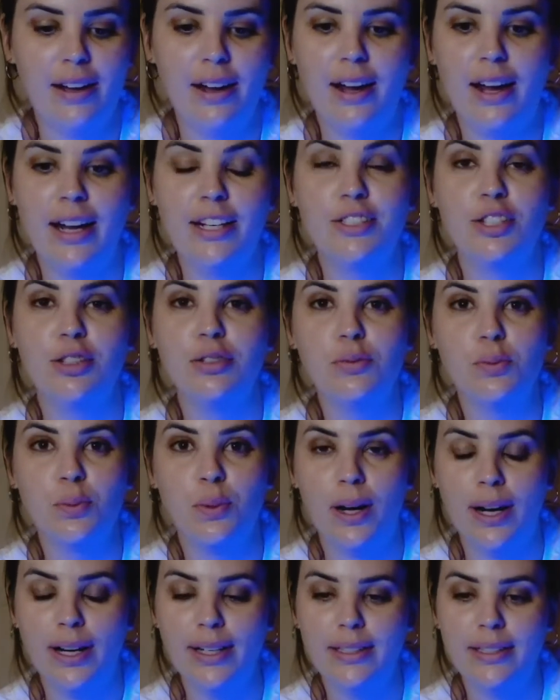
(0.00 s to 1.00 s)
I chose
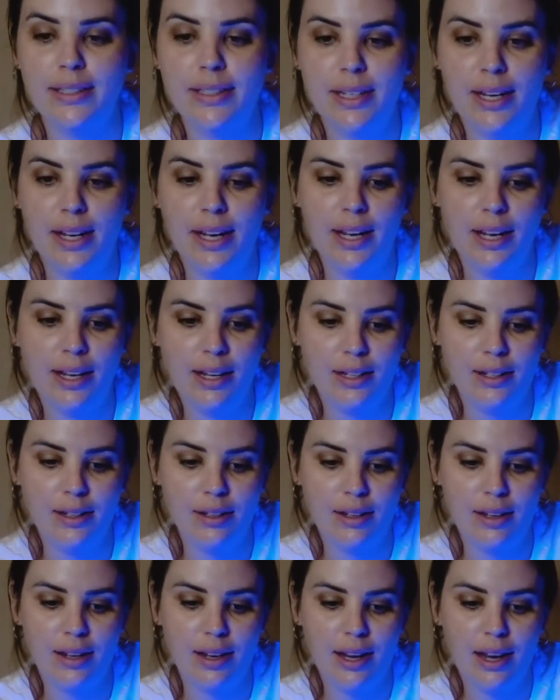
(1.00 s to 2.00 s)
white today,
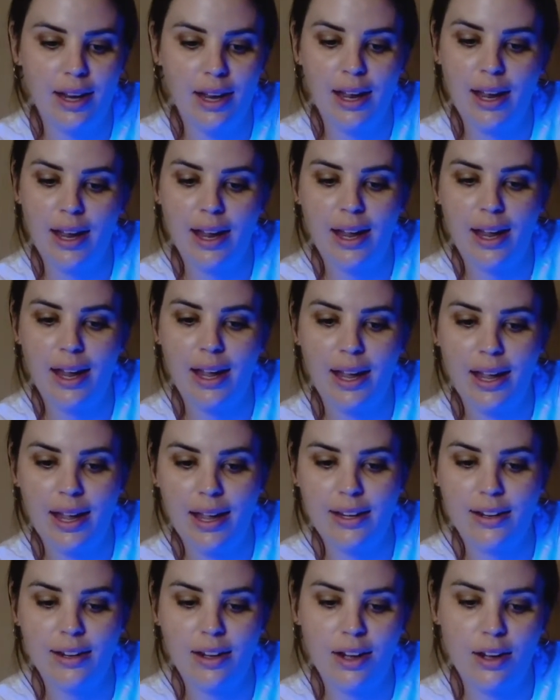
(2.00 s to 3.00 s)

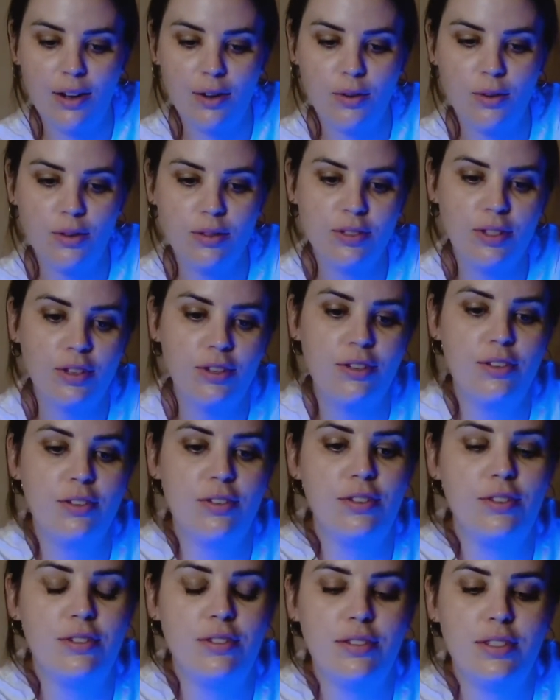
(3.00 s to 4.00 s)
and I also
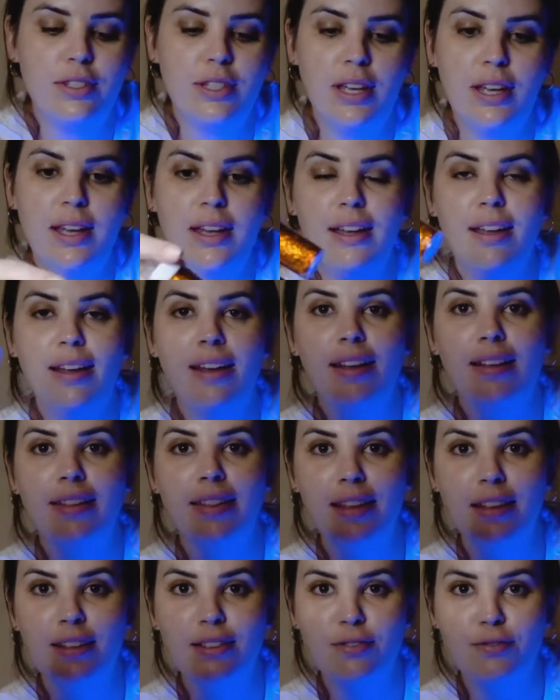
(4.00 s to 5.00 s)
use
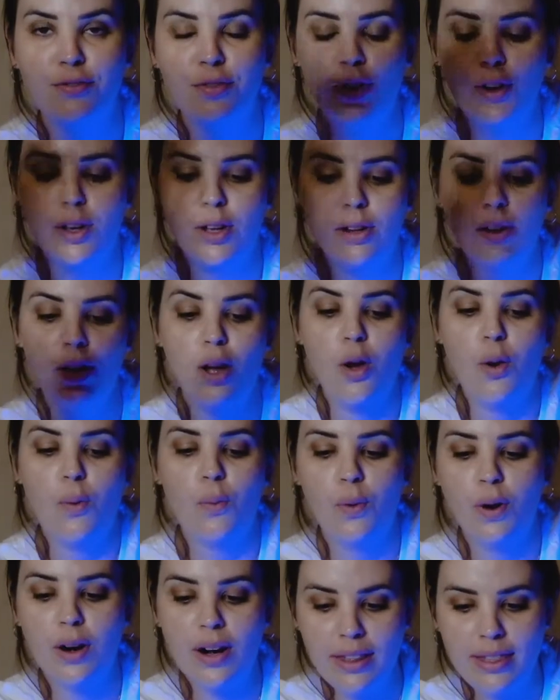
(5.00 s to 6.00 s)
this foil.
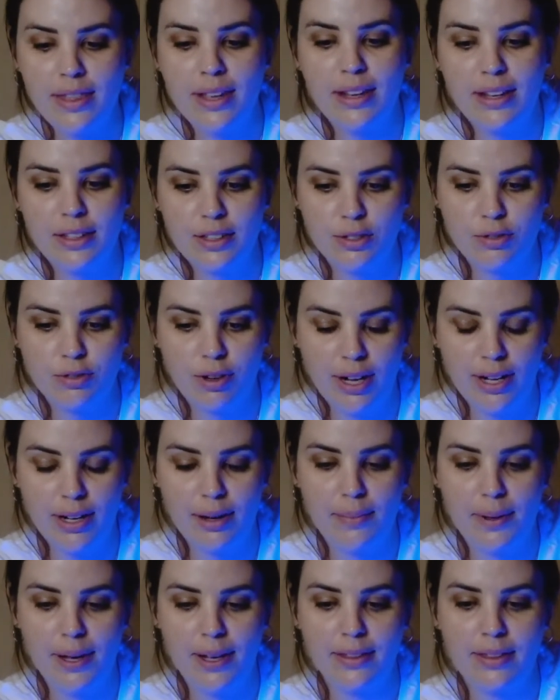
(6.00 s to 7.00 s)
What I think is great
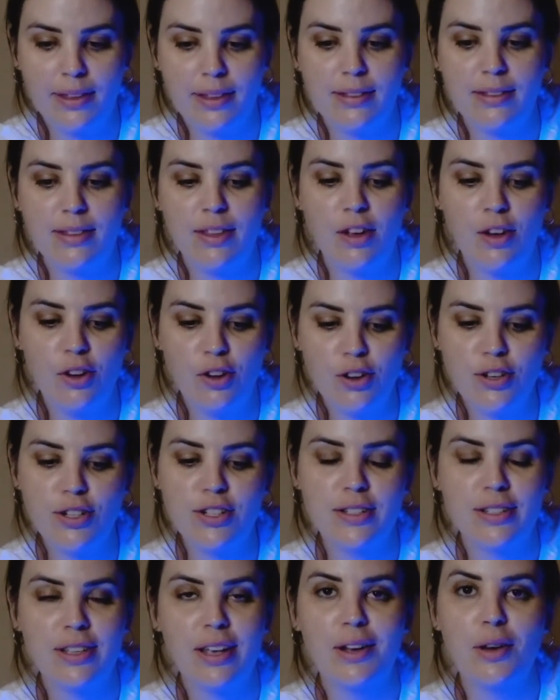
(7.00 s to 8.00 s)
about this, the urge
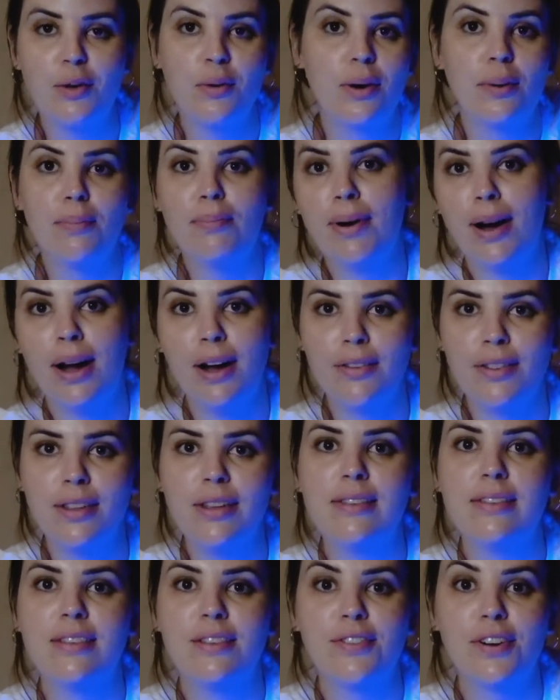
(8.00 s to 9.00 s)
is like you want to buy all
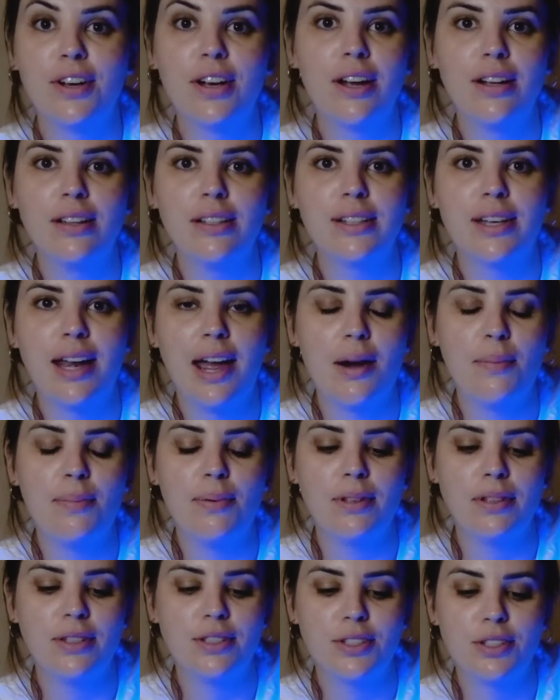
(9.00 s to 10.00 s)
these different colored nail
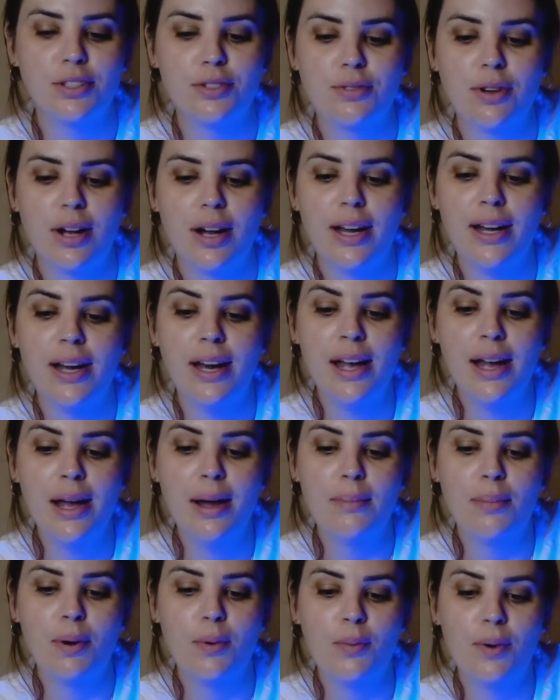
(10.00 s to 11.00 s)
polishes, right?
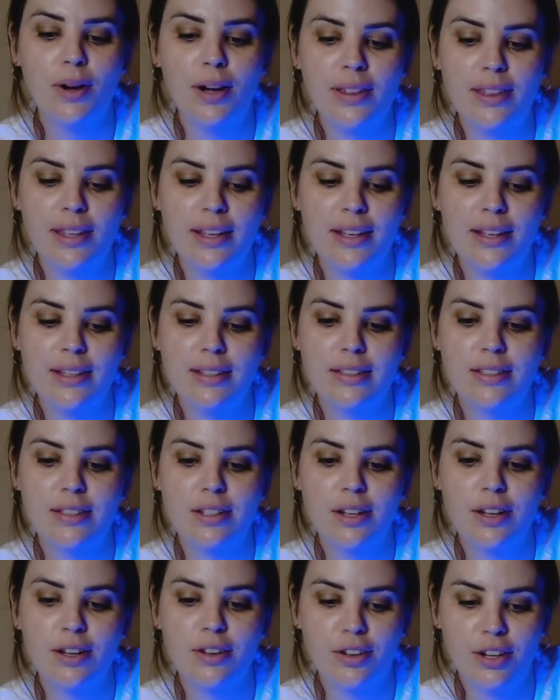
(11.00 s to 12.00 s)
But what I think is
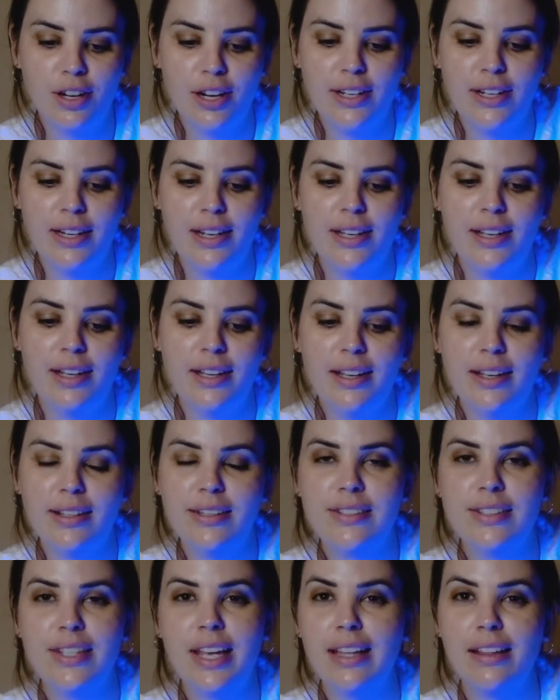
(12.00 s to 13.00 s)
a good idea
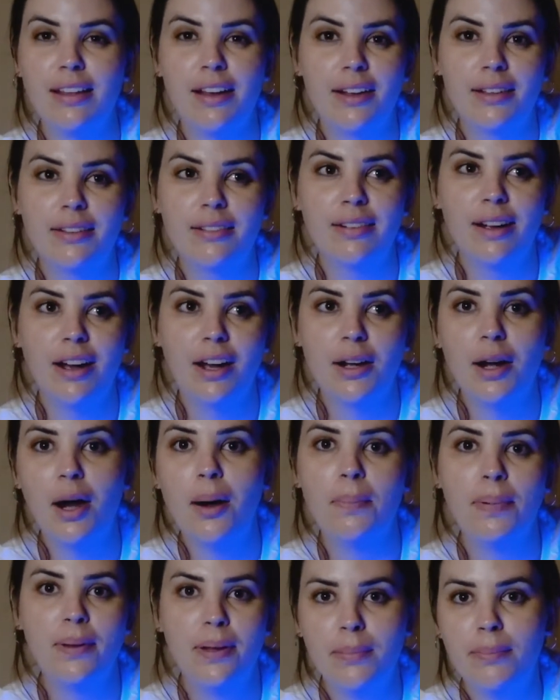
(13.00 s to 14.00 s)
is get like a
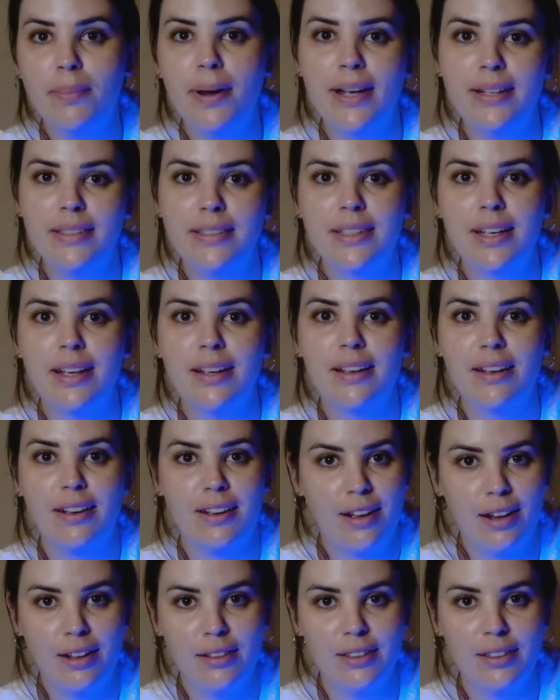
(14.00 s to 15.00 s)
couple of basic
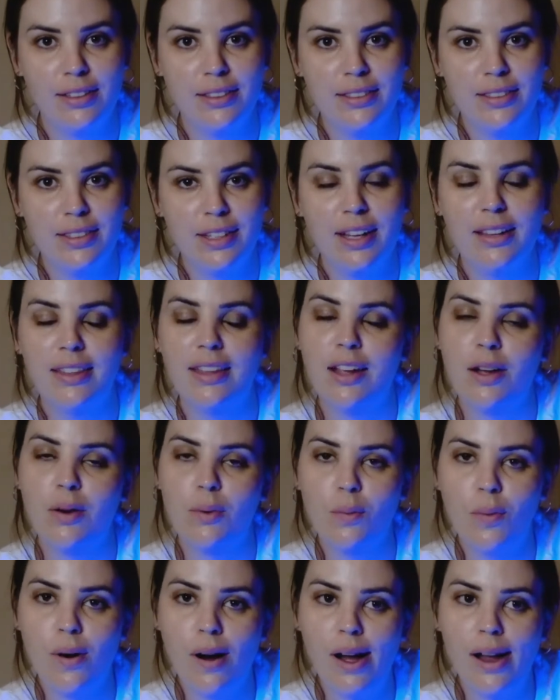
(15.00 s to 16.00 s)
colors. I think a
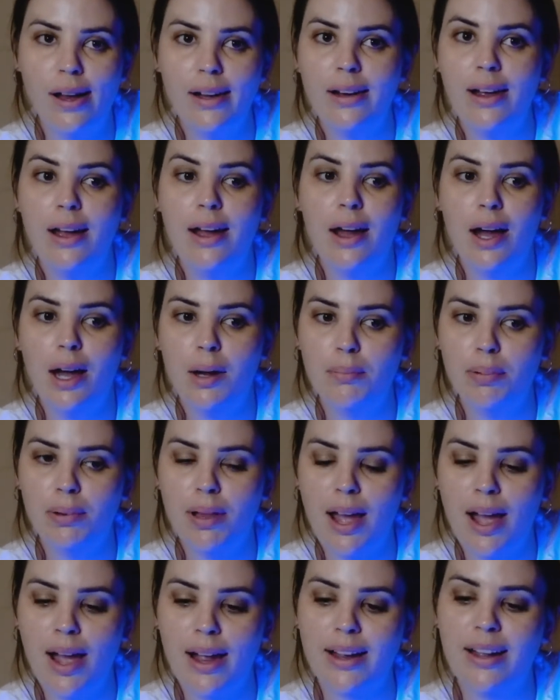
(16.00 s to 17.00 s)
white, a
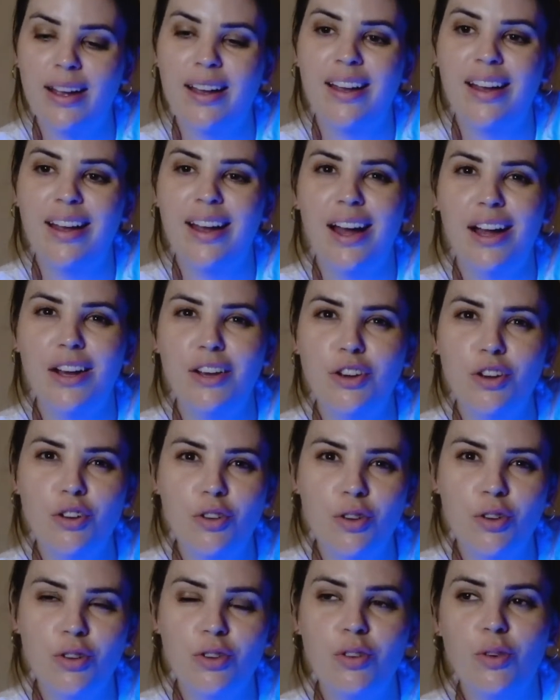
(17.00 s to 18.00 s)
black, a
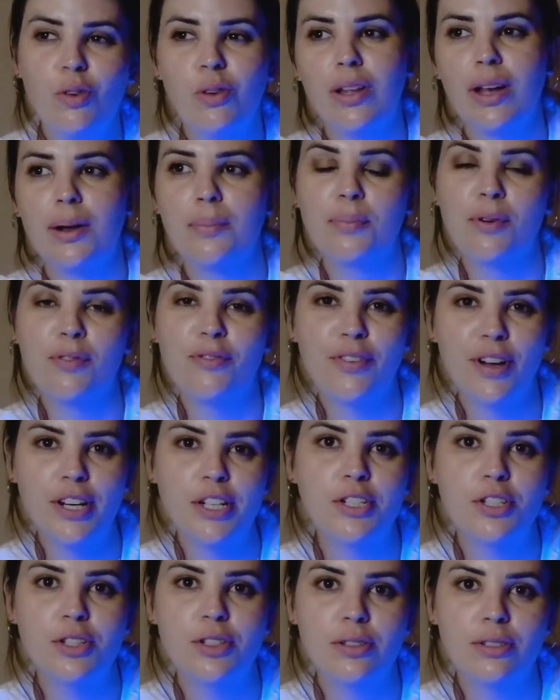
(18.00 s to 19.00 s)
nude or like
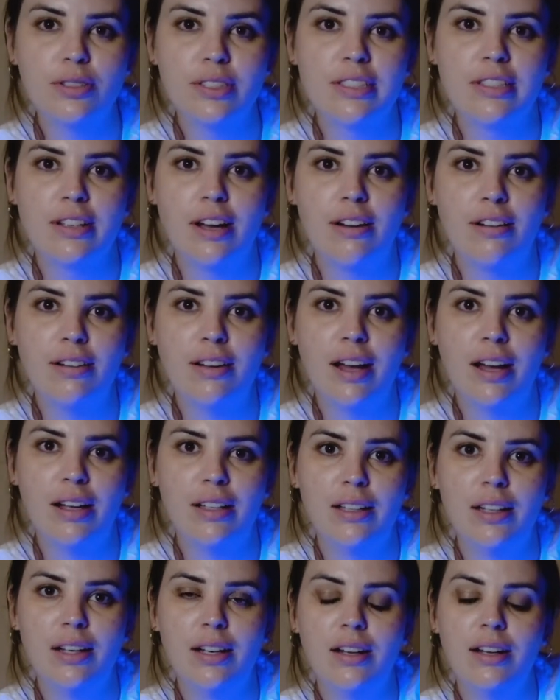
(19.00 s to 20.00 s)
professional style
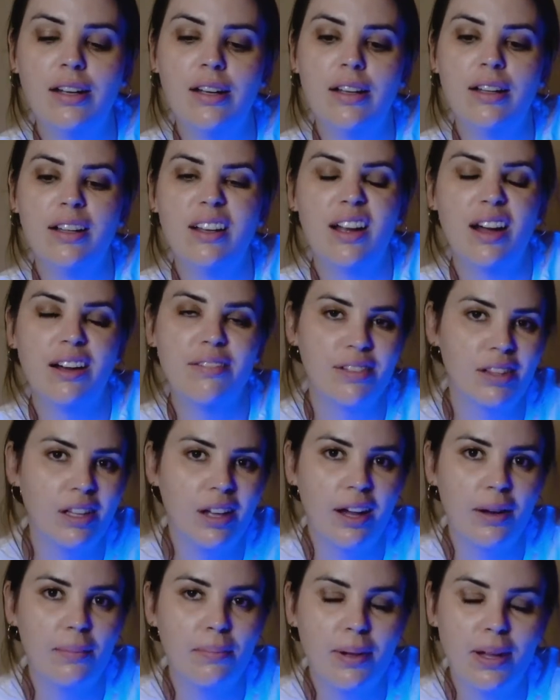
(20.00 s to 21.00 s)
color. I have a
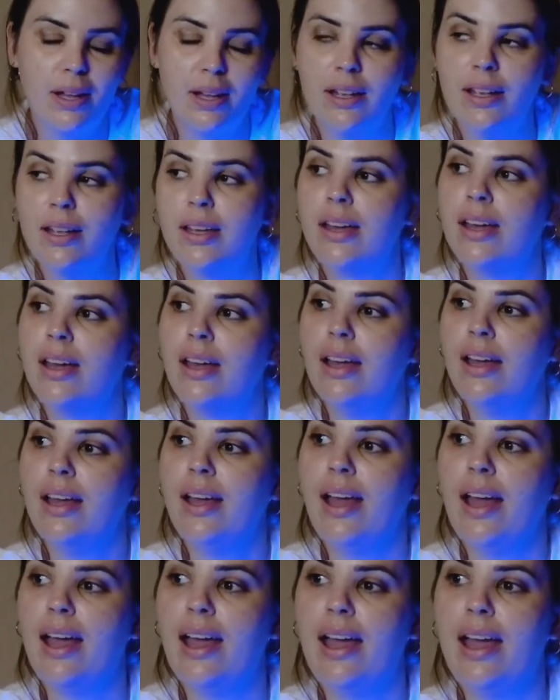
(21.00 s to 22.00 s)
light pink
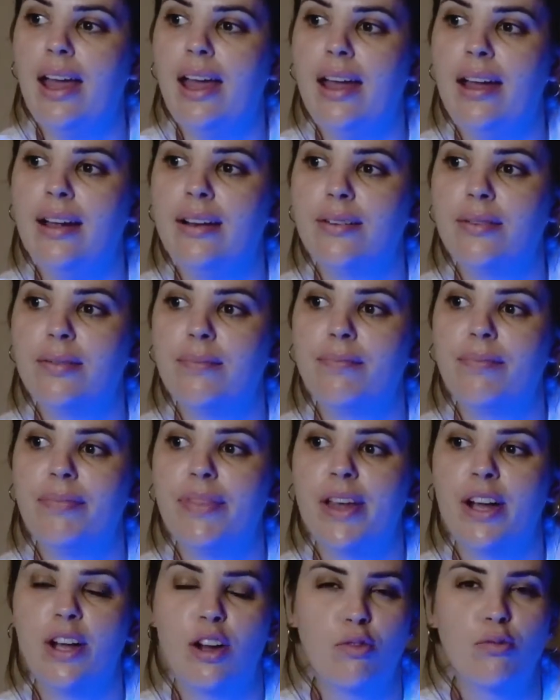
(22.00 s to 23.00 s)
and
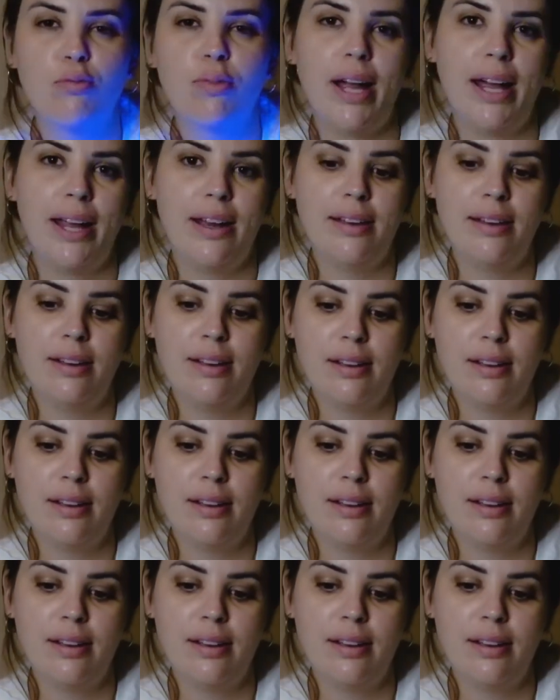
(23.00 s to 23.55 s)
like a red.